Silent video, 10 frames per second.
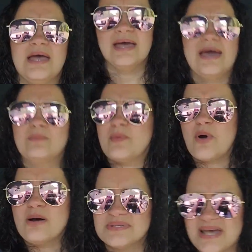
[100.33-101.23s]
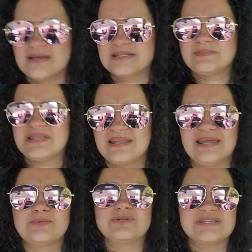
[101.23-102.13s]
and my mom tells me that
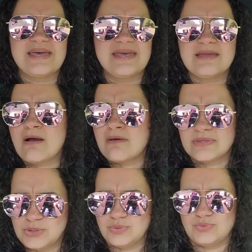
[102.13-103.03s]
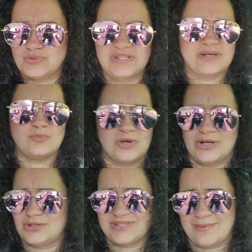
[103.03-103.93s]
they were saying on the news
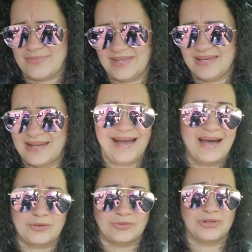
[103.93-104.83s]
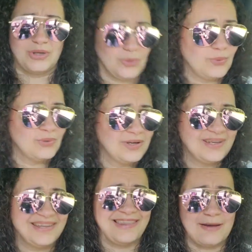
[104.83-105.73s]
somewhere or something, I don't
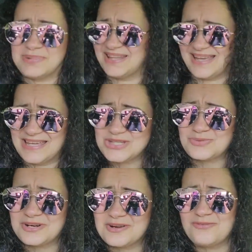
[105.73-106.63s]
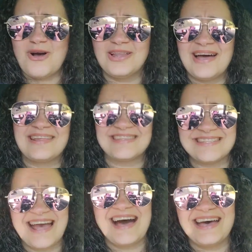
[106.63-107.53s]
know, that planes were gonna fall out of the
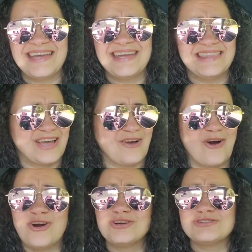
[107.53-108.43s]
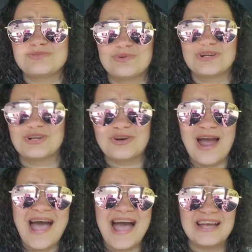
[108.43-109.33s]
sky, that cars were gonna
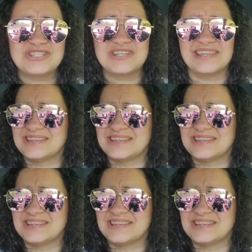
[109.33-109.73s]
crash, that the